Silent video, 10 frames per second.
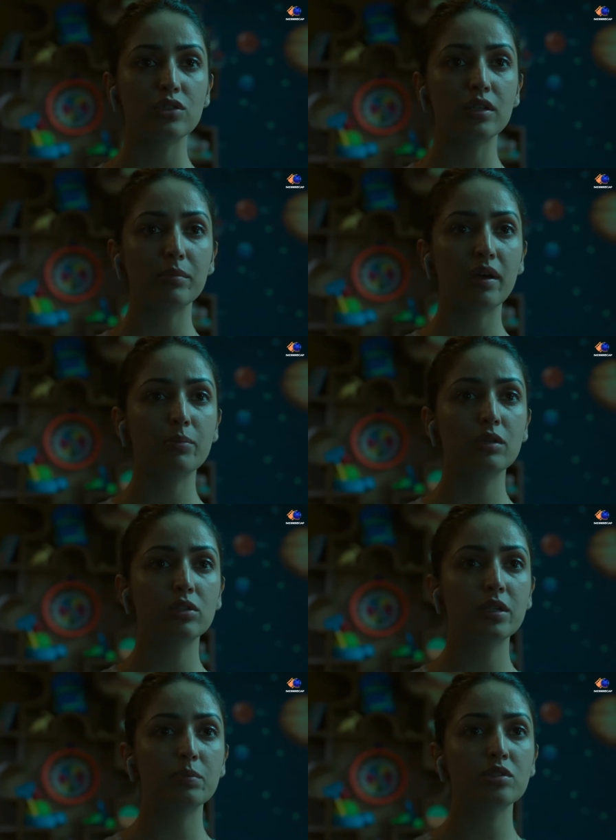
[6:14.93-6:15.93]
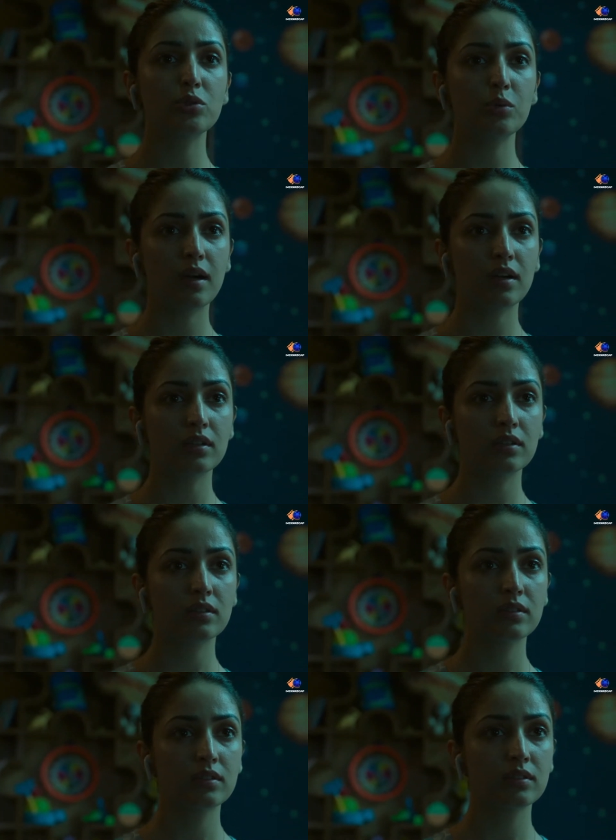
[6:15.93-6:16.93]
tells him about her next demand, stating that
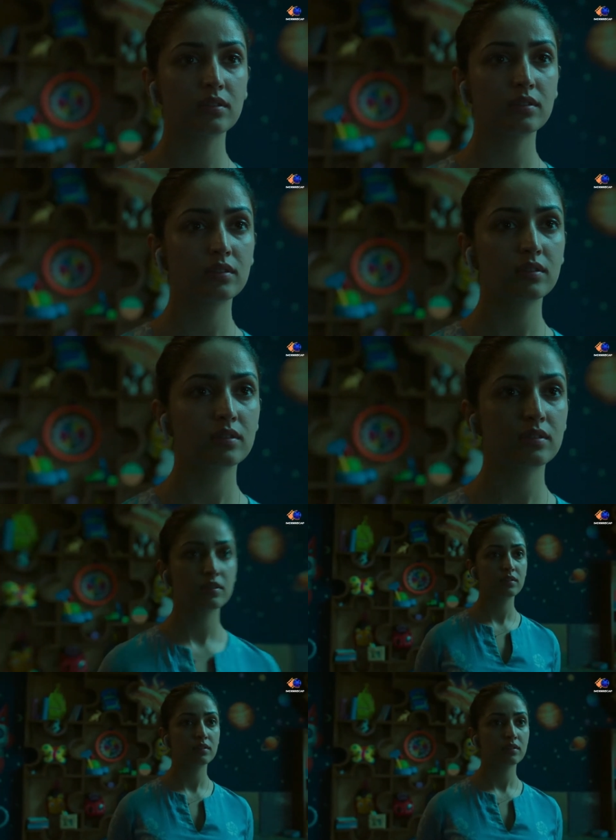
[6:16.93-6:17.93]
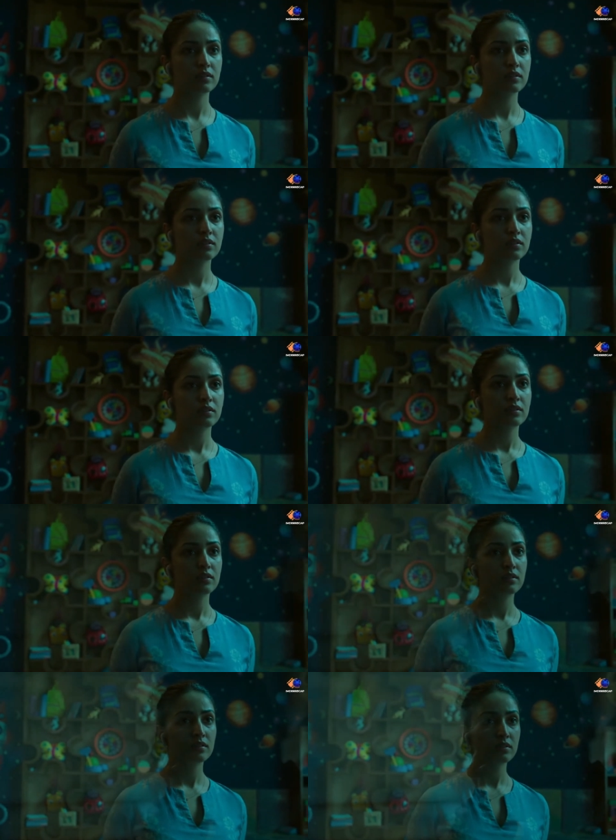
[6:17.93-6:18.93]
she wants 2 men here named
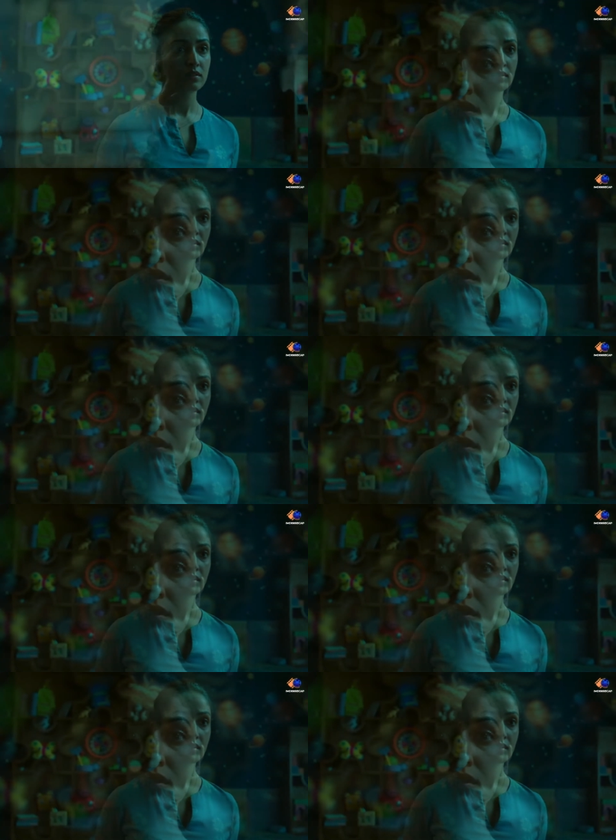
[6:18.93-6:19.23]
Rakesh Mathur